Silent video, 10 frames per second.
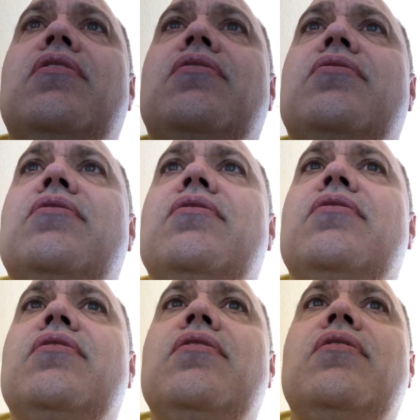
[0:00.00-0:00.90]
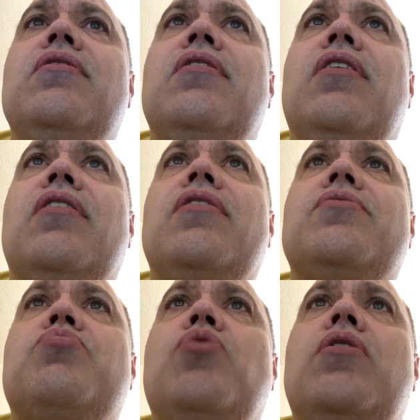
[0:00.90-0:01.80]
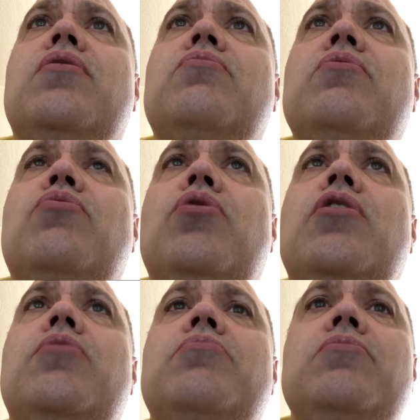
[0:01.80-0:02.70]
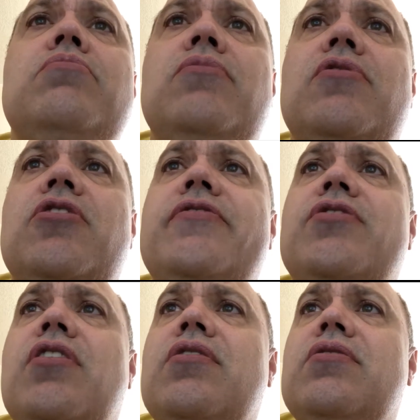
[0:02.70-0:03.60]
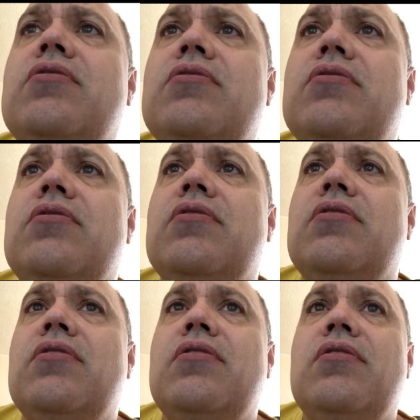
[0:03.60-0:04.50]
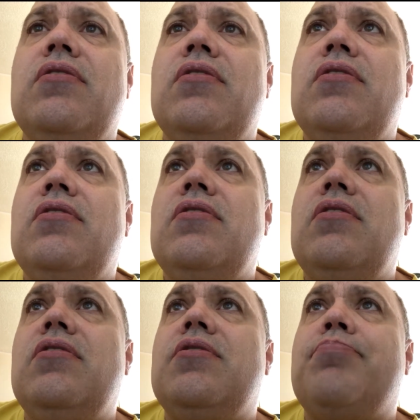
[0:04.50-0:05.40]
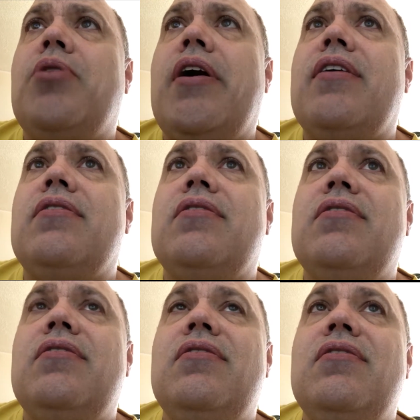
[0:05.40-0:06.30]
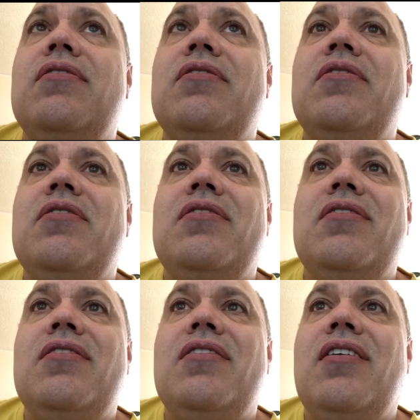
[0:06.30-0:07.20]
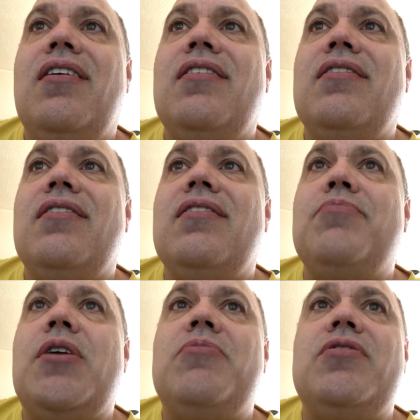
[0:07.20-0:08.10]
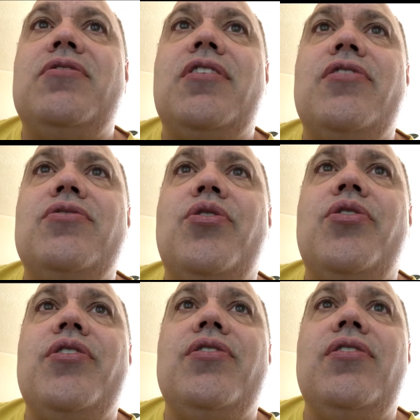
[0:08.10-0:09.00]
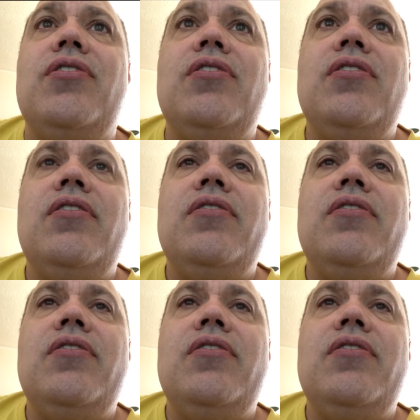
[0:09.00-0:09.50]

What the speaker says: Yeah, so I guess one worm lives on each plant. I don't know, maybe they're territorial.